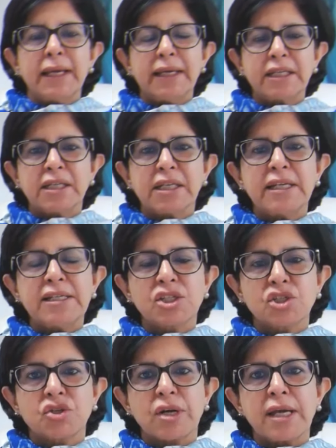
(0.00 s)

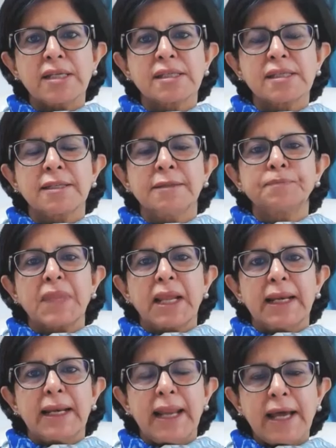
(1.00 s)
Increased stress,
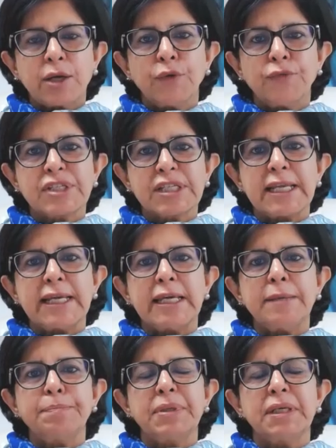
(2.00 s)
lack of
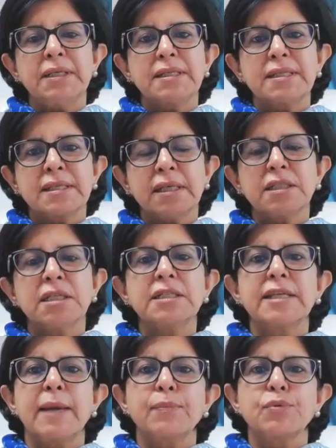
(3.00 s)
sleep,
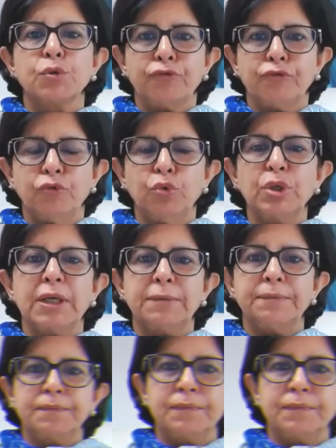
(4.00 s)
certain types of food,